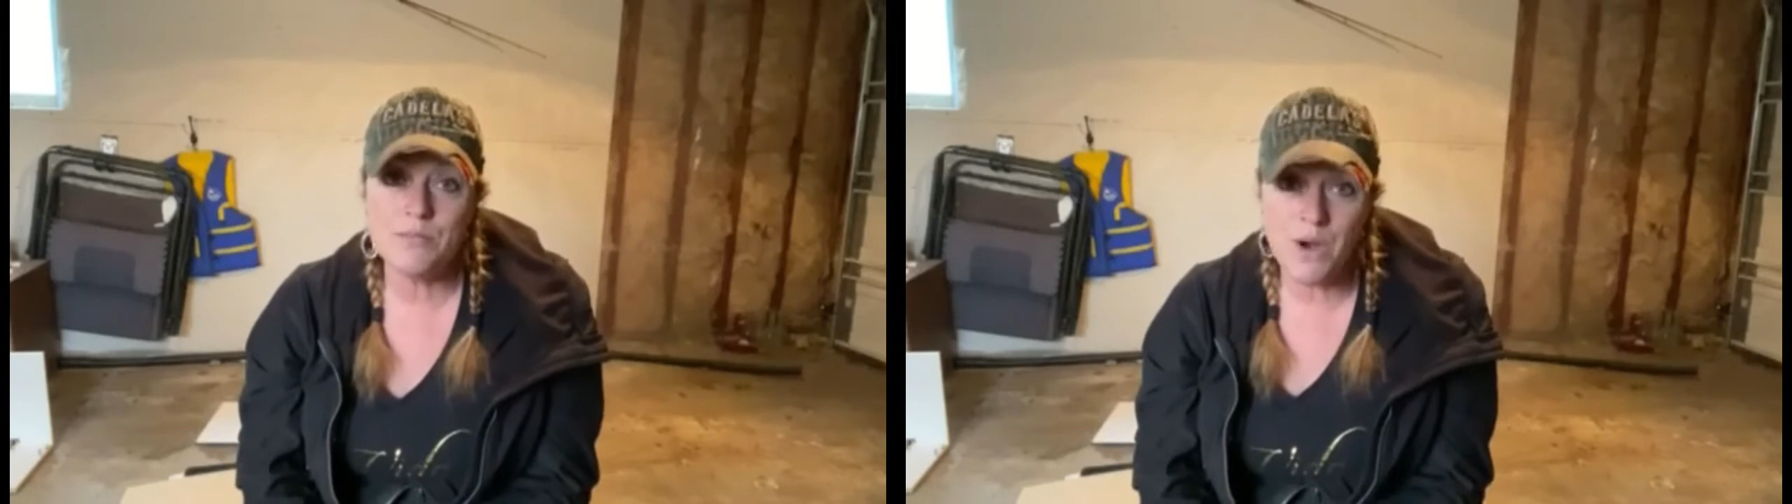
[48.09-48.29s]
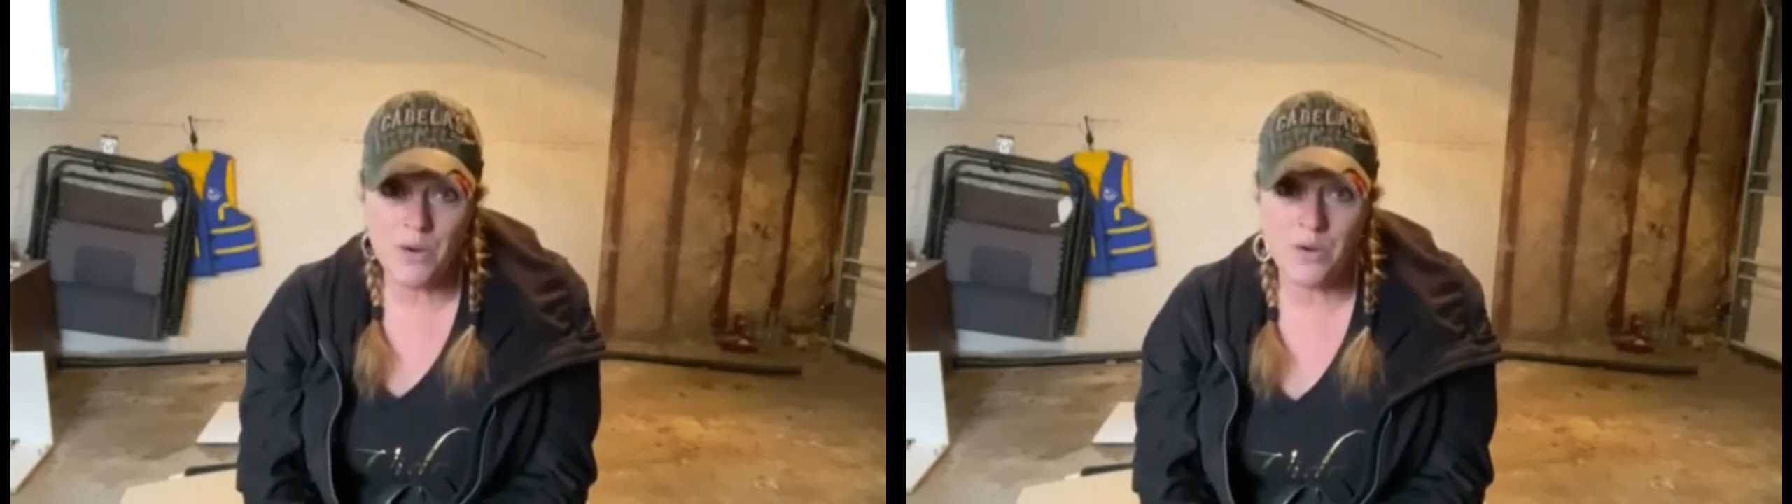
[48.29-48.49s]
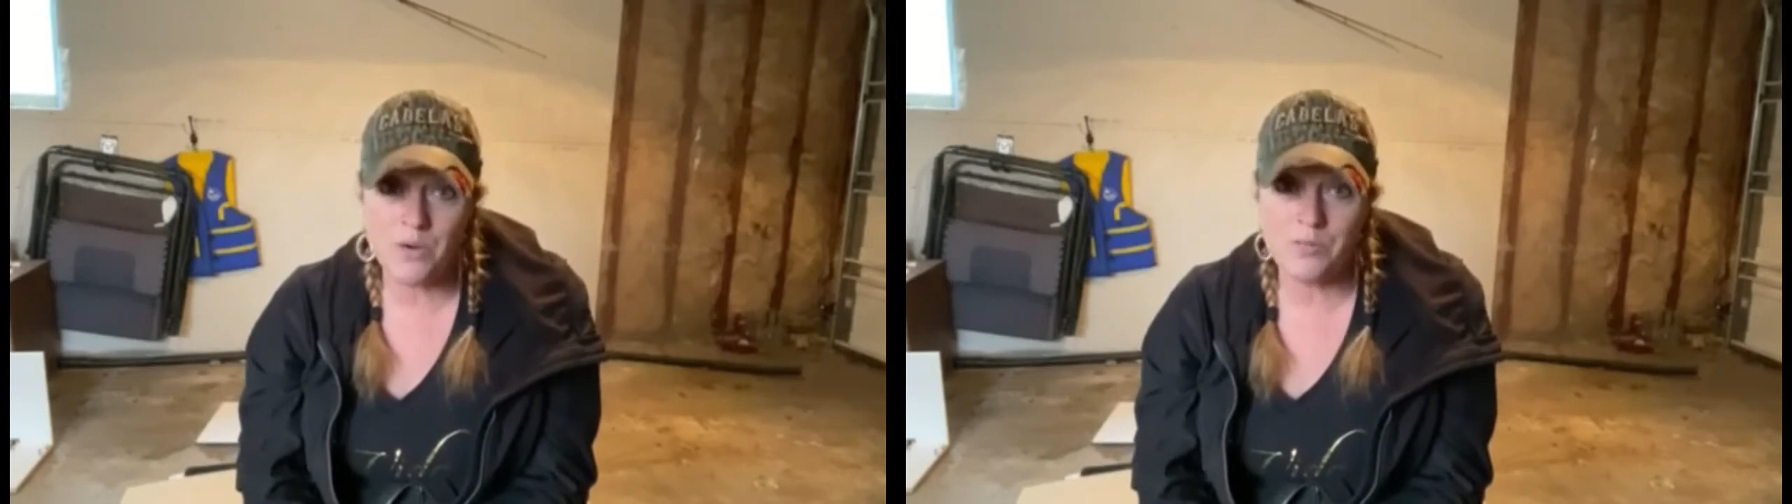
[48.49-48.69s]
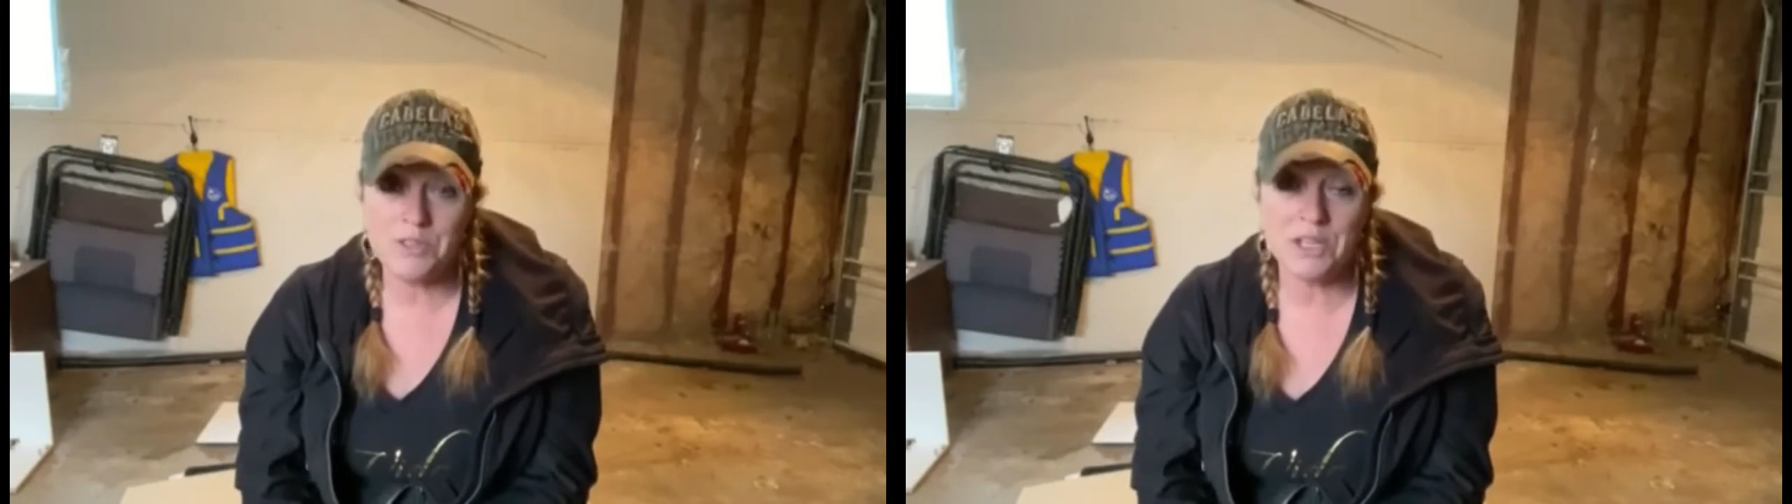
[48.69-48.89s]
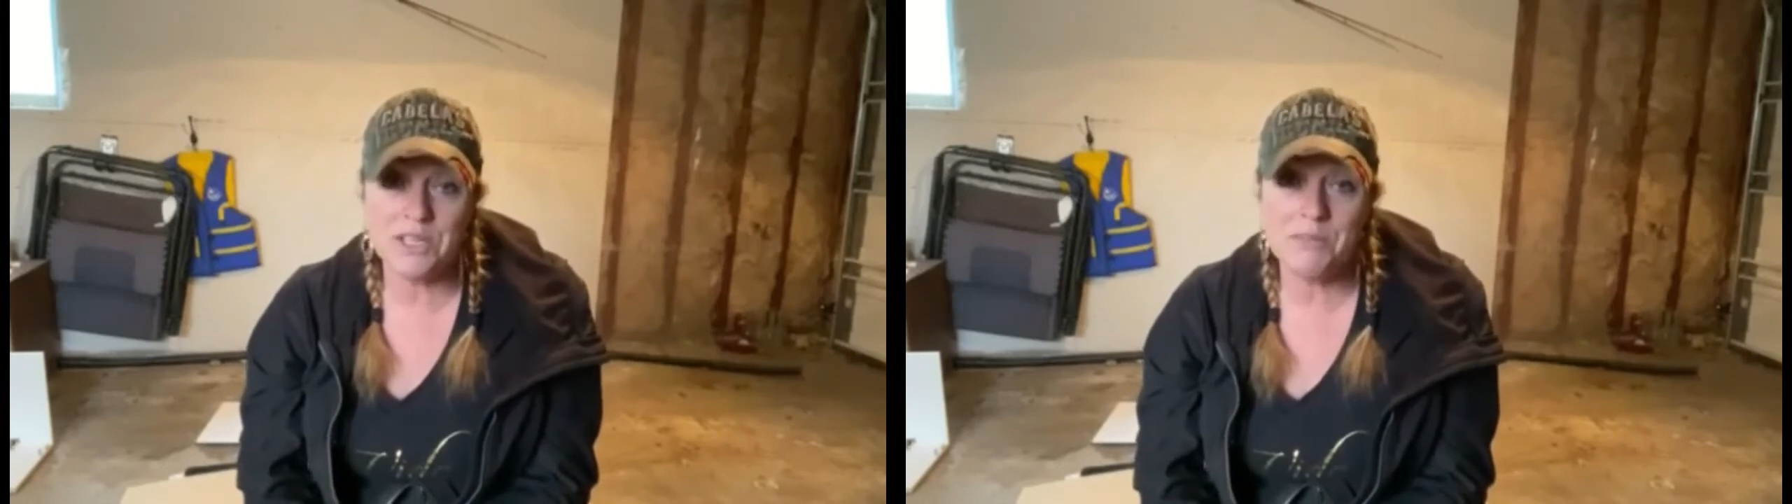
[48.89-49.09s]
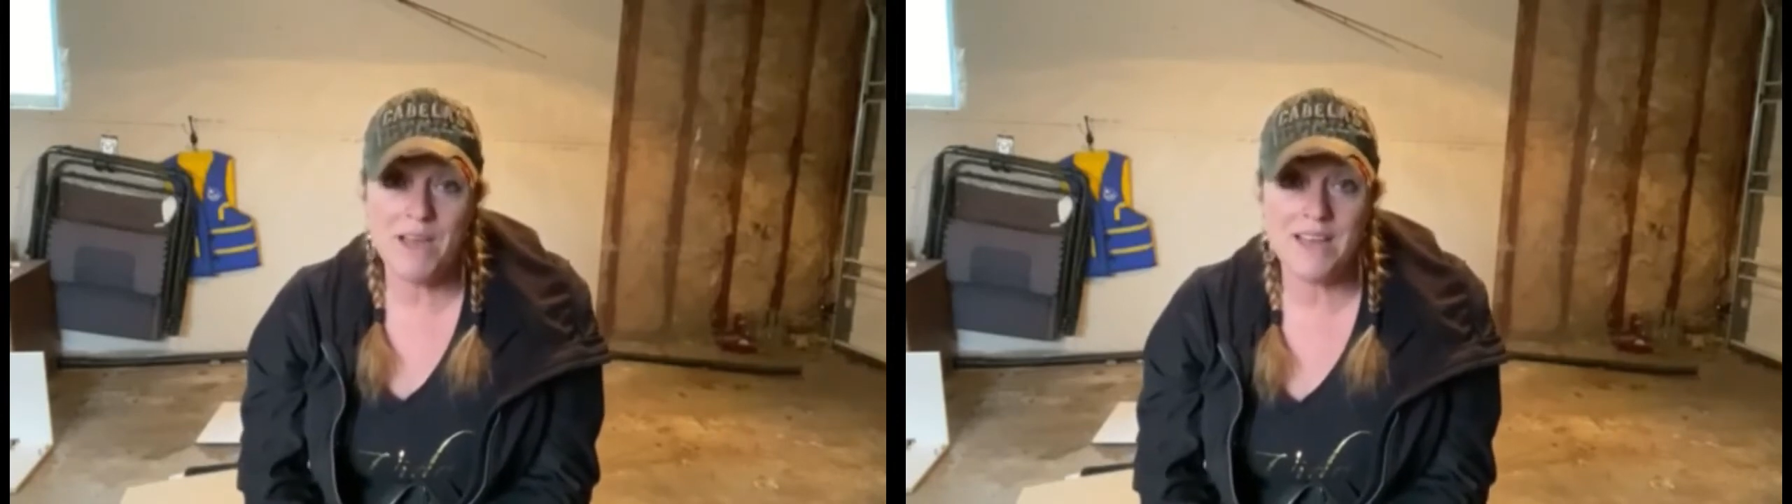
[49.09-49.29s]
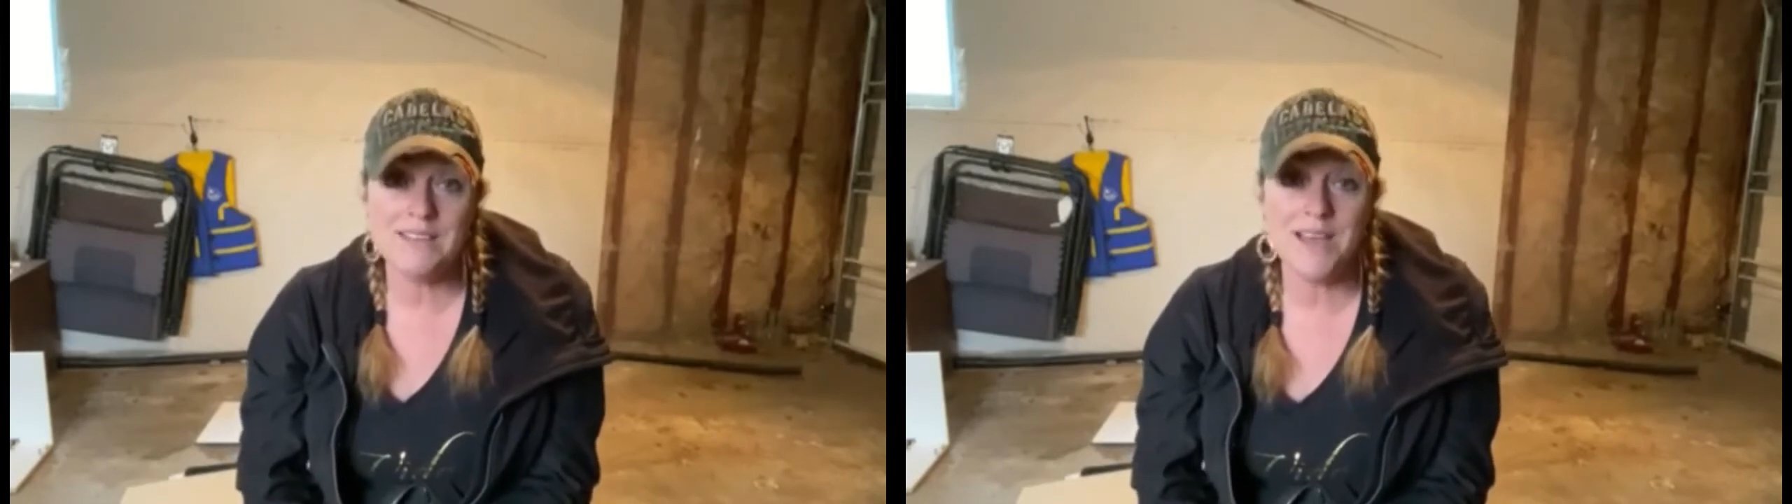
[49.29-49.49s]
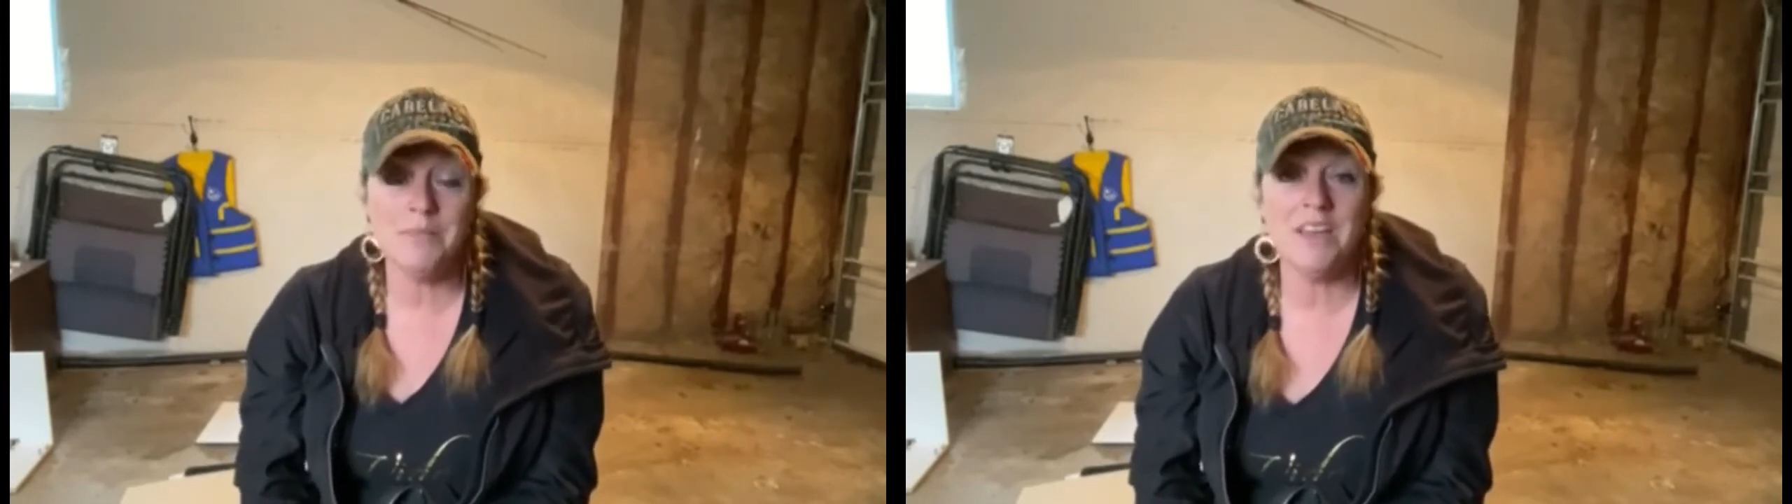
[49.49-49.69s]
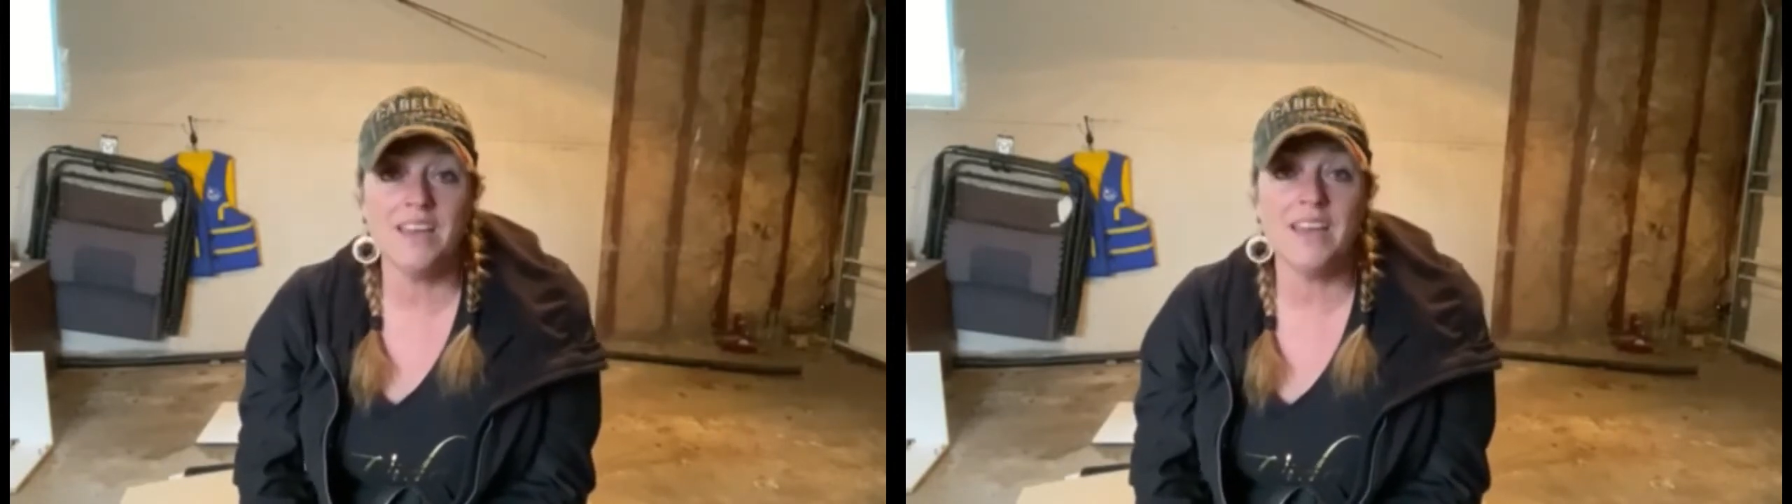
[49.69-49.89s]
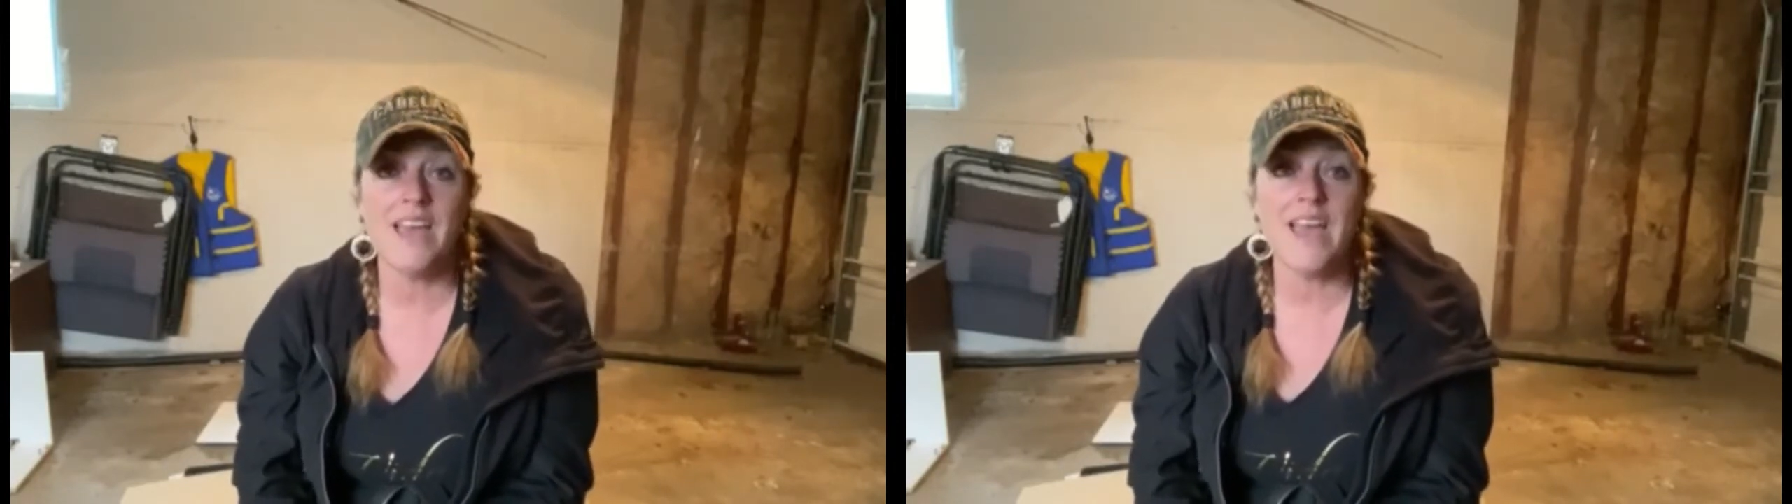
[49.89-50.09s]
home during the pandemic